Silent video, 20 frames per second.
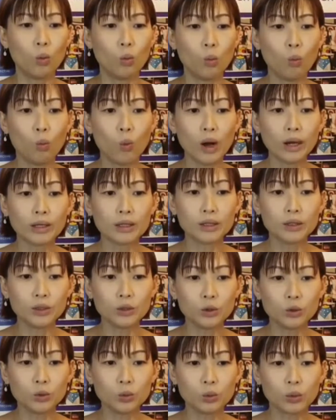what
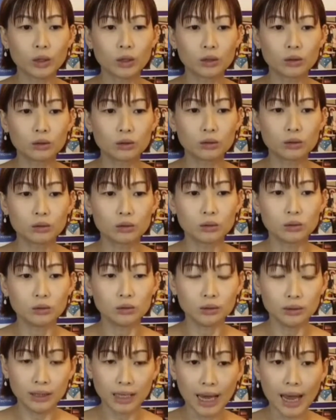you will
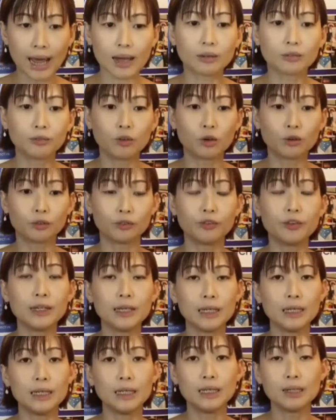get for
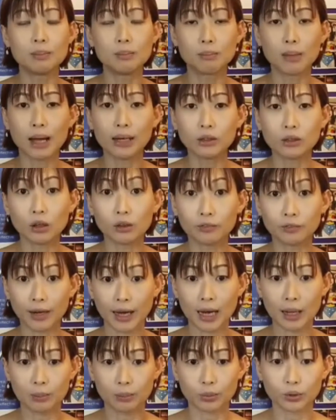free in the month of
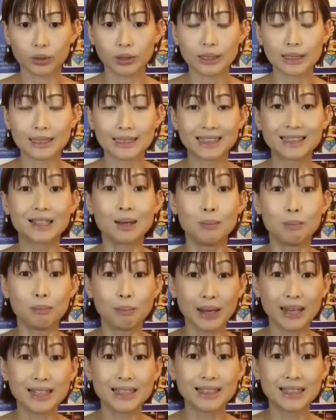April is the
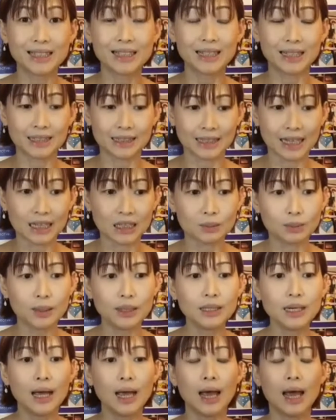basic
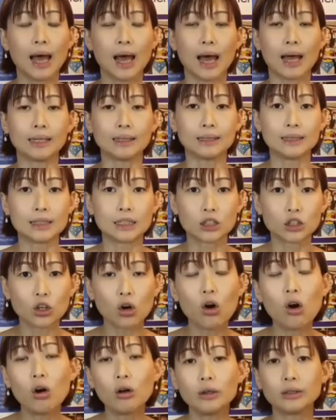assessment, and it is
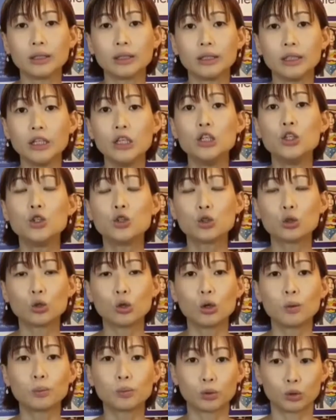called the
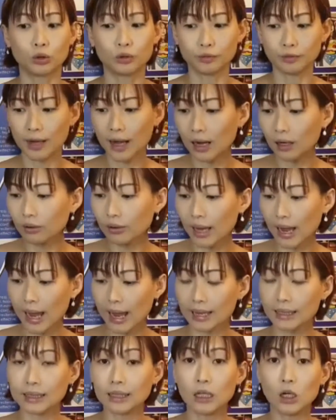intro profile,
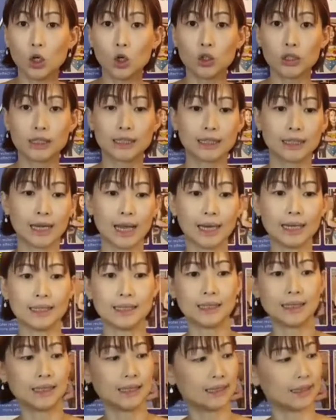and it looks like
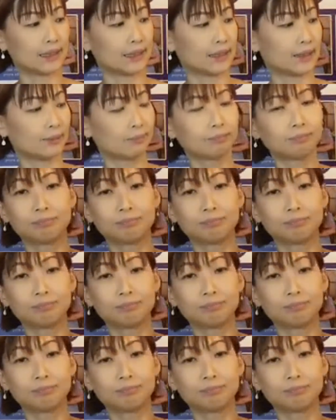this.